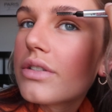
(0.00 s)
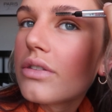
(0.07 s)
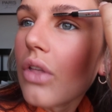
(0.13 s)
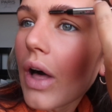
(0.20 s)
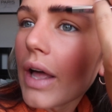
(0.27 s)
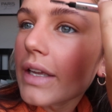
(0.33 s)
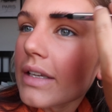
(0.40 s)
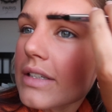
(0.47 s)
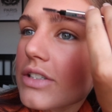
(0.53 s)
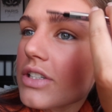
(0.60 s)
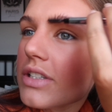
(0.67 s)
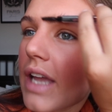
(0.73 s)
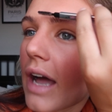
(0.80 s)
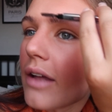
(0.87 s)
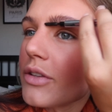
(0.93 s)
like, it's
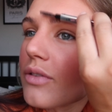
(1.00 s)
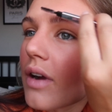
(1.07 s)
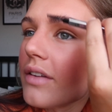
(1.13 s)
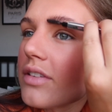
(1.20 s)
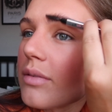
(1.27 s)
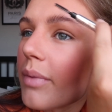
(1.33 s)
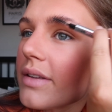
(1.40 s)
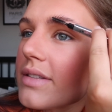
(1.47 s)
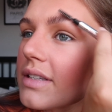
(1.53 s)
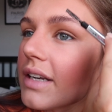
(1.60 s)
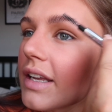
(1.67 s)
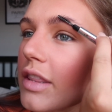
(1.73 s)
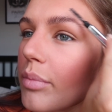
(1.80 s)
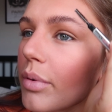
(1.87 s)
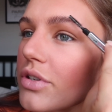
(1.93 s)
just counteracting
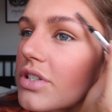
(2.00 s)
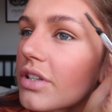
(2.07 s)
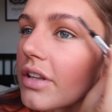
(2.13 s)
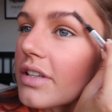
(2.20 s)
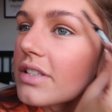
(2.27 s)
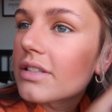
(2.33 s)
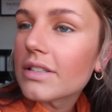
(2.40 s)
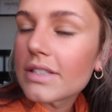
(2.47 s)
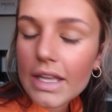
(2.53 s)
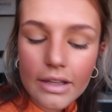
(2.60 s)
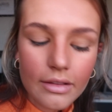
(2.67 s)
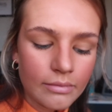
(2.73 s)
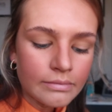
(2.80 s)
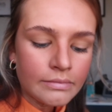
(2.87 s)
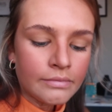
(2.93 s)
basically the bushiness, because
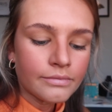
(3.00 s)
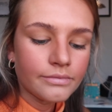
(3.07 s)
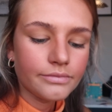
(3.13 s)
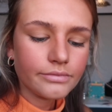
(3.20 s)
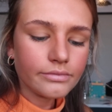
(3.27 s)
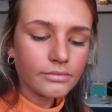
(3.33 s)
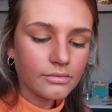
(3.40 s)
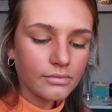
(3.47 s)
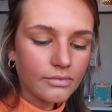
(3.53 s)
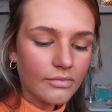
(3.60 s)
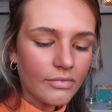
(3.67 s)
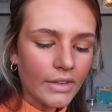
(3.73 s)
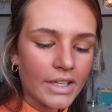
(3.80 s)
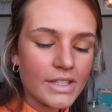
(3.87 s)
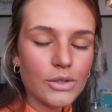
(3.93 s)
then
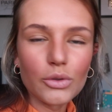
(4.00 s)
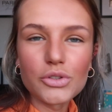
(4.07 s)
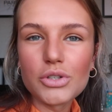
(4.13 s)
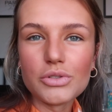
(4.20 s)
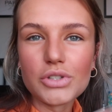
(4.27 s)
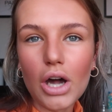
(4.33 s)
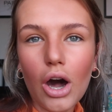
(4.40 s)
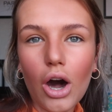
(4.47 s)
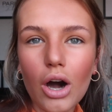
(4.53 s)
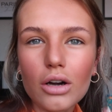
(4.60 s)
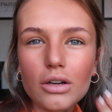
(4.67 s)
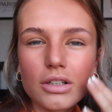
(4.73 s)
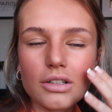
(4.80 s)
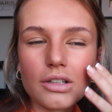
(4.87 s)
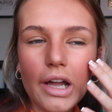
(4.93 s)
it's not too
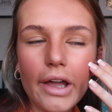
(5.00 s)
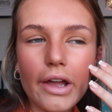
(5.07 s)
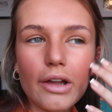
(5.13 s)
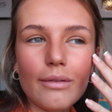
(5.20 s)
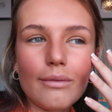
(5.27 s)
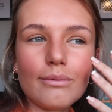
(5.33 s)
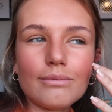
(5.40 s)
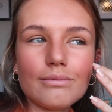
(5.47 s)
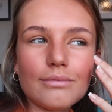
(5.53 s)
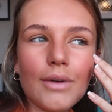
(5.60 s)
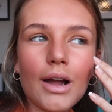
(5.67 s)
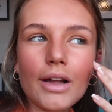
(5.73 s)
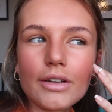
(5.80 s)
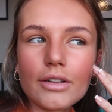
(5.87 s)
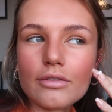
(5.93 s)
dark.
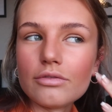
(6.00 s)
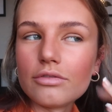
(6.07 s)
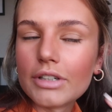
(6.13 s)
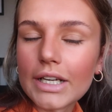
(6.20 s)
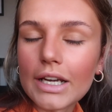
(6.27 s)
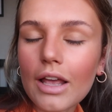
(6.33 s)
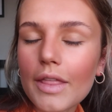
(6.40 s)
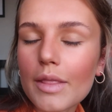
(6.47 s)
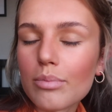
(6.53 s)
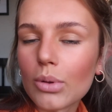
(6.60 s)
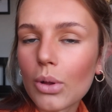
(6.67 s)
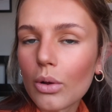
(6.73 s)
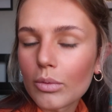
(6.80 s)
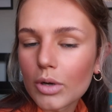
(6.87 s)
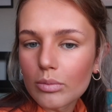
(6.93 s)
I don't really like the
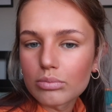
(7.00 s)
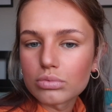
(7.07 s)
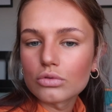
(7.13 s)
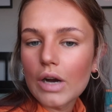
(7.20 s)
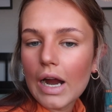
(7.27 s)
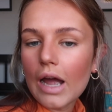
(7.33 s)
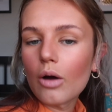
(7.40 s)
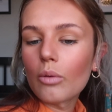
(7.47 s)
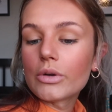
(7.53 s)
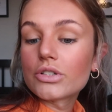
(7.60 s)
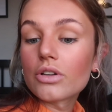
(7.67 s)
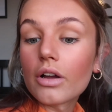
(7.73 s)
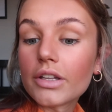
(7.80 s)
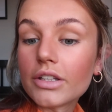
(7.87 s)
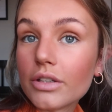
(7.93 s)
block brow, which
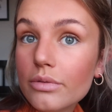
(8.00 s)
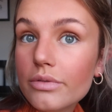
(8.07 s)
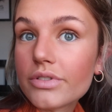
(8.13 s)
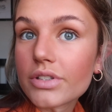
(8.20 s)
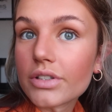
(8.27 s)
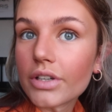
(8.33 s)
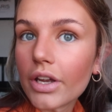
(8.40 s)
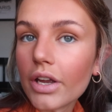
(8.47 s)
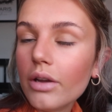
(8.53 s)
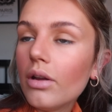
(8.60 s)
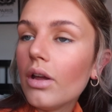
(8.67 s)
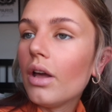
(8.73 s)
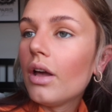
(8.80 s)
I used to do.